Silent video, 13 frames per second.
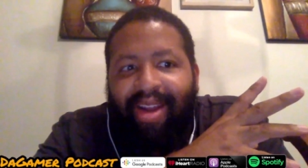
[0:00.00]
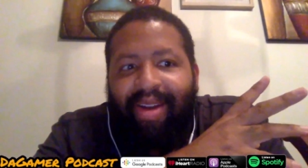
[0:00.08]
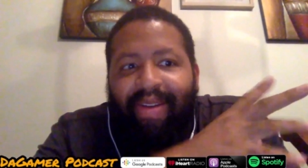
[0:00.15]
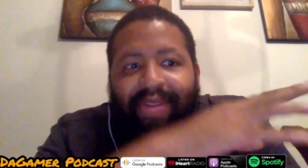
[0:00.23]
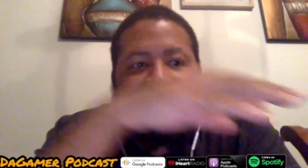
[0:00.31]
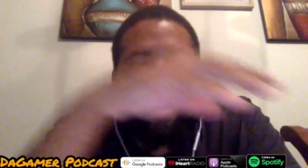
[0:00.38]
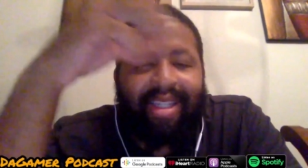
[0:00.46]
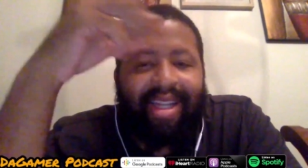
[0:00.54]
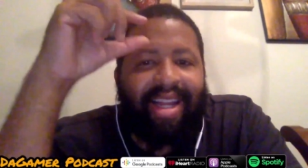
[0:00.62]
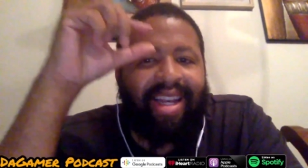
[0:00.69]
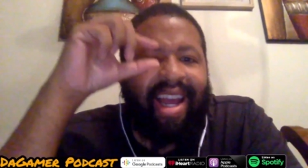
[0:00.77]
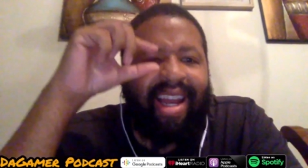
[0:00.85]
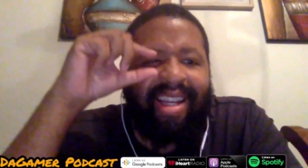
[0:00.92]
of just
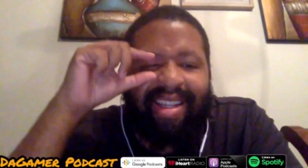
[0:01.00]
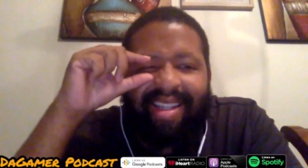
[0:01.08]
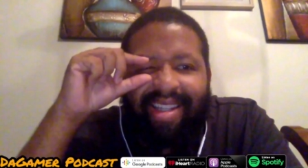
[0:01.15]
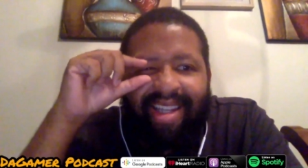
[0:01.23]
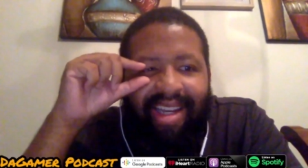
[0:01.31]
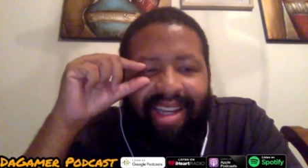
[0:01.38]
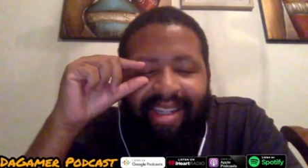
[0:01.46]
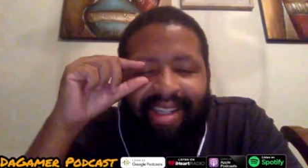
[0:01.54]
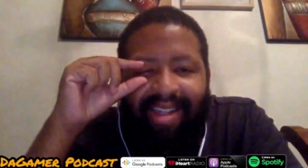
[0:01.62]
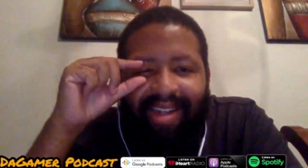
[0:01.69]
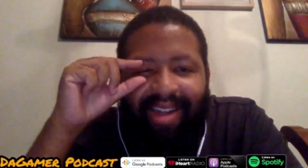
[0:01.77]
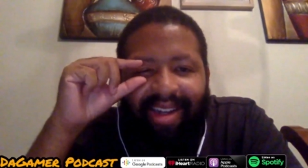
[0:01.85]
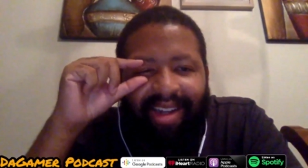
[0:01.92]
like that
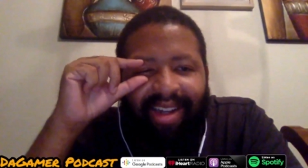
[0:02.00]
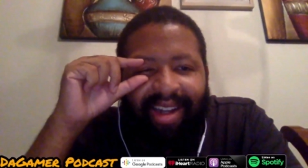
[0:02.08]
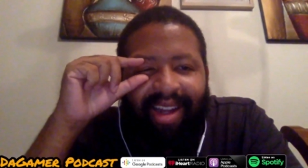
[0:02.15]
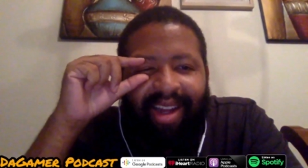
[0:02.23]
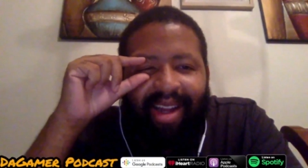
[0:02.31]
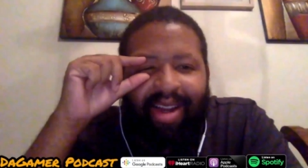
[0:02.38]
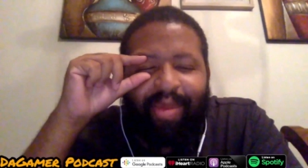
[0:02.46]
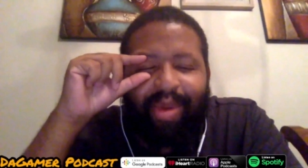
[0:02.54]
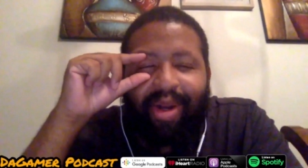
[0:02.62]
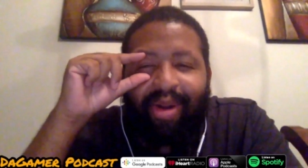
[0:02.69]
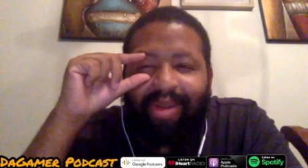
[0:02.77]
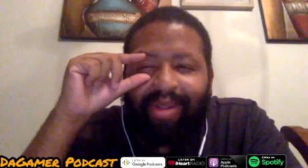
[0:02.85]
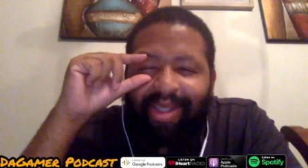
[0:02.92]
sinister, but
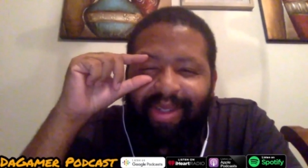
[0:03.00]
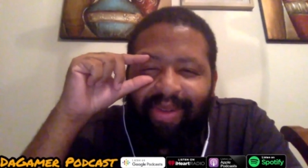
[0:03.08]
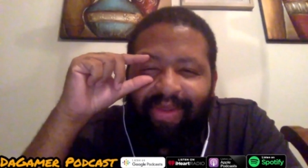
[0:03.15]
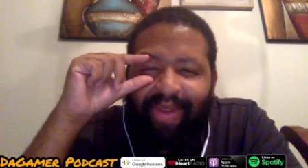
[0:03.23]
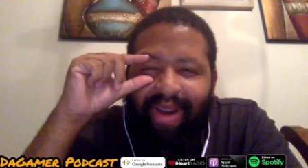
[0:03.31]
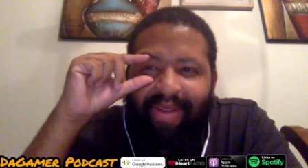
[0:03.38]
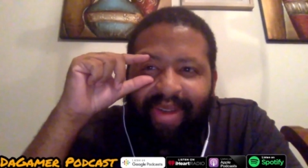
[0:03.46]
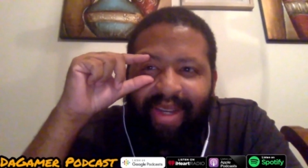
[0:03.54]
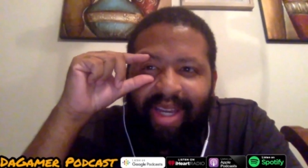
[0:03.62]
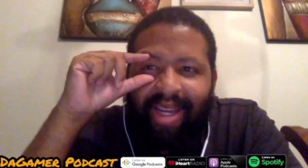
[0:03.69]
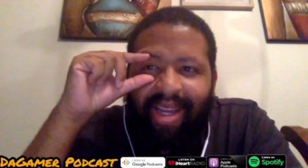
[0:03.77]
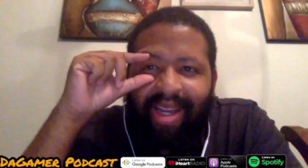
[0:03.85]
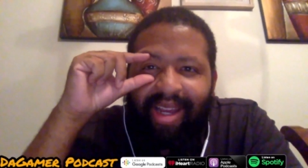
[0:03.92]
also
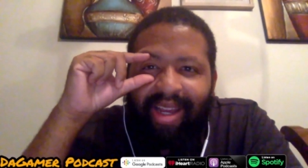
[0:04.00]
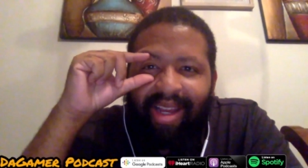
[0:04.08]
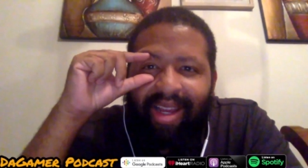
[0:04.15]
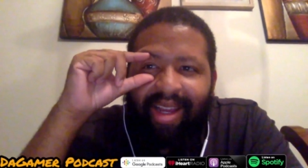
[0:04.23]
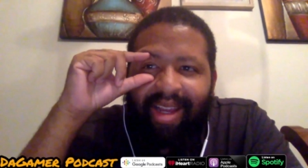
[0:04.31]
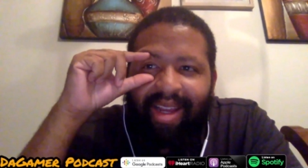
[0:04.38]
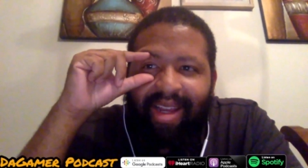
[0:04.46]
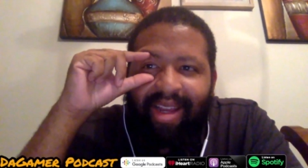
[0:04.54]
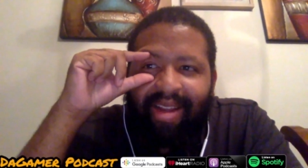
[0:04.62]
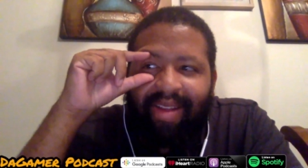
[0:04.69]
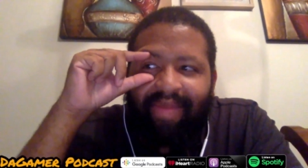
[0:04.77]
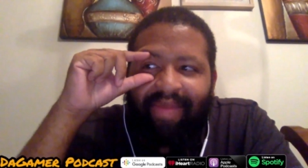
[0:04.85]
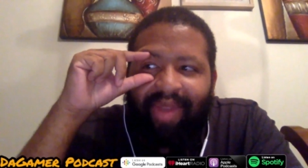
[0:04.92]
very
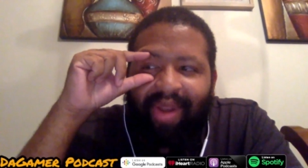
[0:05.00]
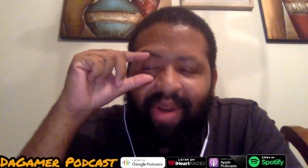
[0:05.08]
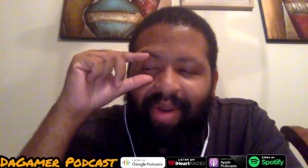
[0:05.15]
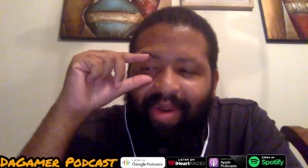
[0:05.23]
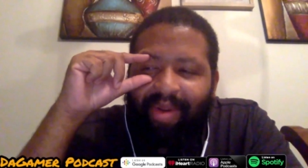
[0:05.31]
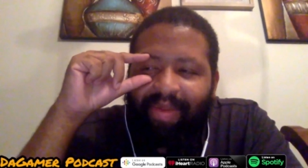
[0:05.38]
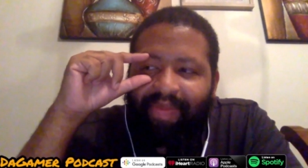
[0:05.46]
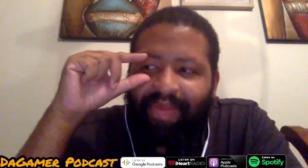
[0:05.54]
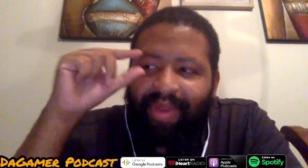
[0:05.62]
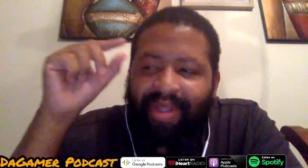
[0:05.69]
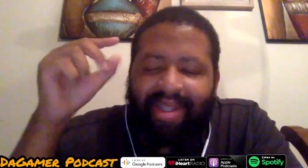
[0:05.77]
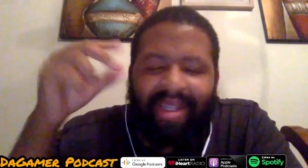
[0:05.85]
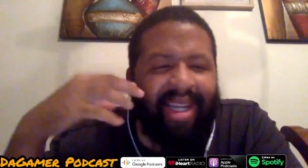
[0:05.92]
um
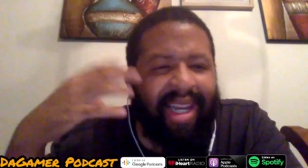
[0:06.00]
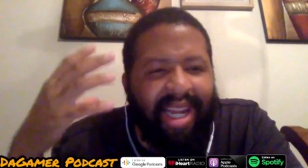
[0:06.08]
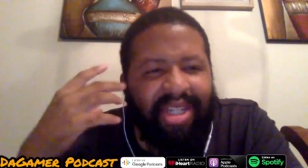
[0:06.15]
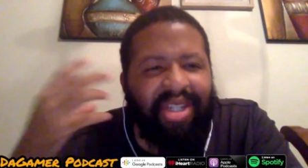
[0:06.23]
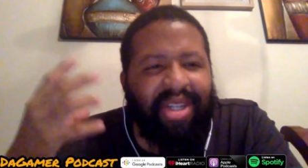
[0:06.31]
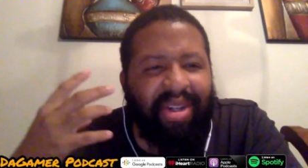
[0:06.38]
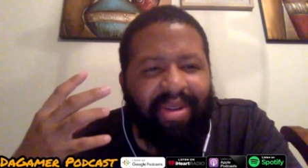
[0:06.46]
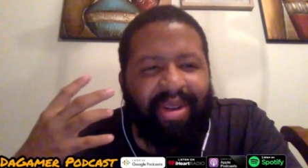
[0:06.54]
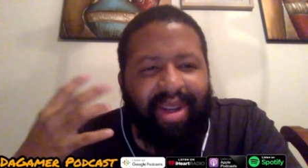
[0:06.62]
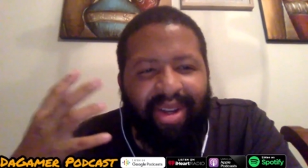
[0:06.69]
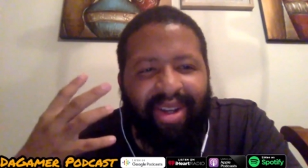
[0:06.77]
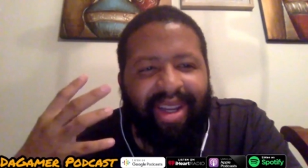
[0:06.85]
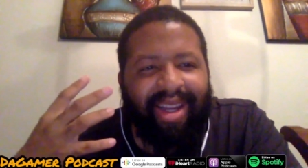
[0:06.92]
celestial
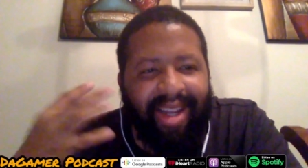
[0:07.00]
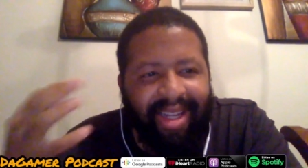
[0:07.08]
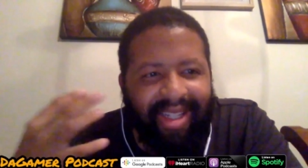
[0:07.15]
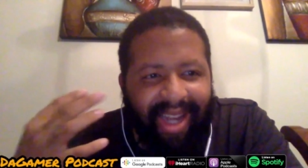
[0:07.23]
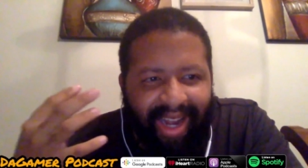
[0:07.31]
look in his